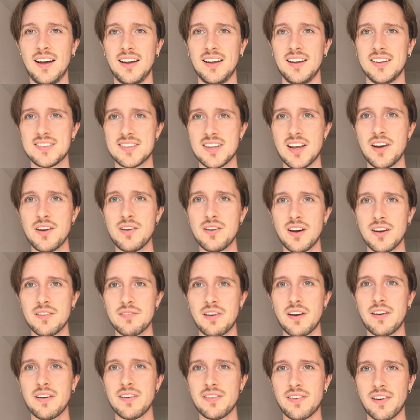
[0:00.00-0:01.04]
So I'm
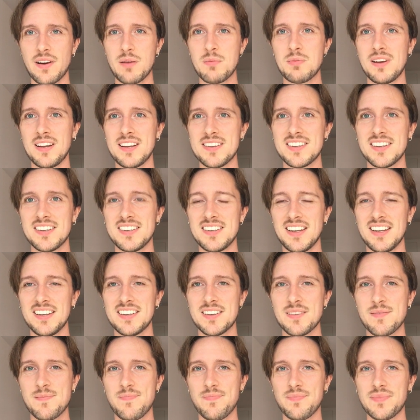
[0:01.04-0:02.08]
very, very pleased indeed.
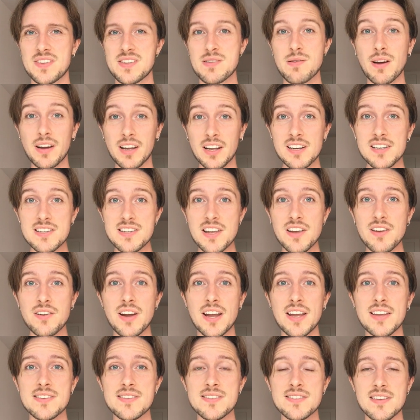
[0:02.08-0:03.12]
So what I'm going to do
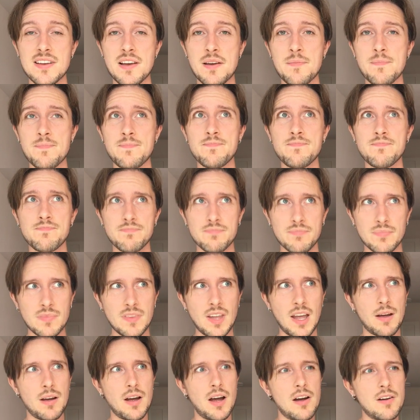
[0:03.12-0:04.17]
is,
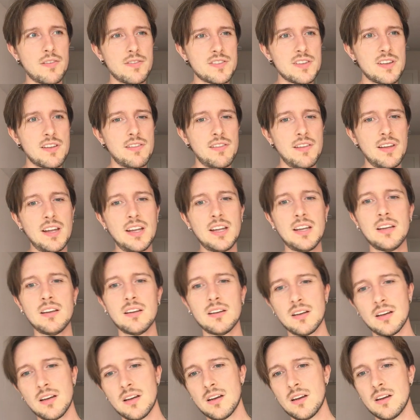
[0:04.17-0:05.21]
yeah, after
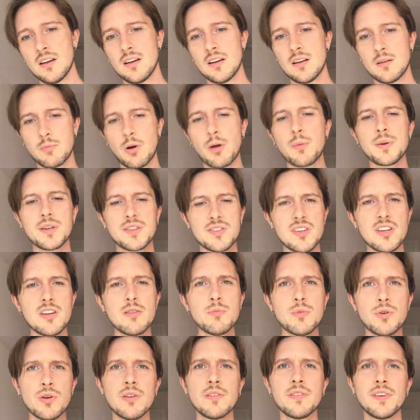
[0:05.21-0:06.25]
probably 2
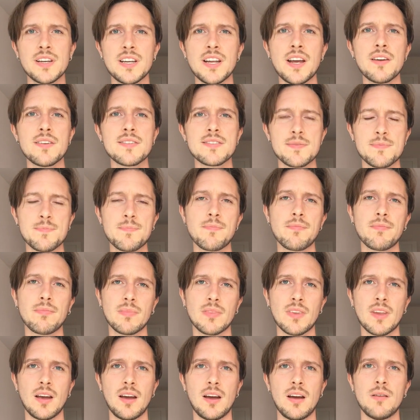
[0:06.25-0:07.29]
more videos,
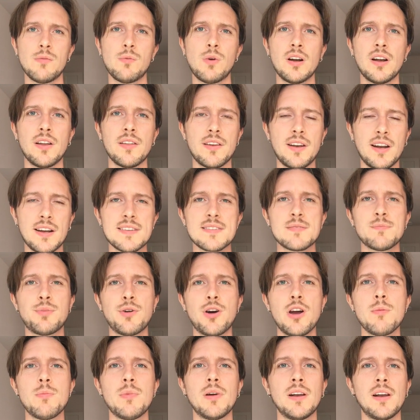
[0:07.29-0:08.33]
one at the next
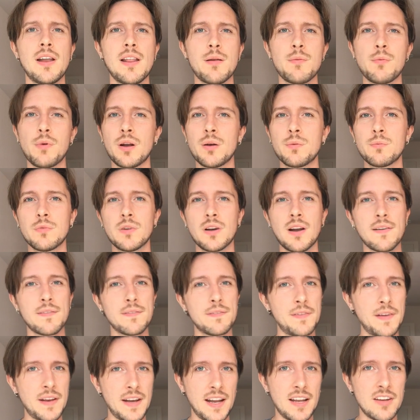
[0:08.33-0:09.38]
appointment and then one when I
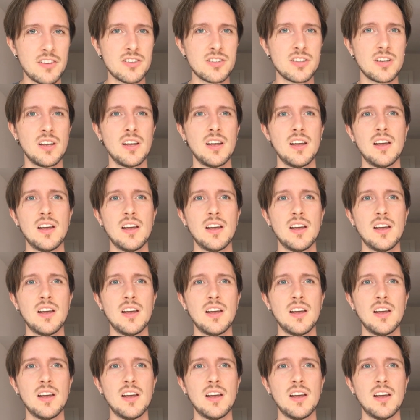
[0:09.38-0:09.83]
finish,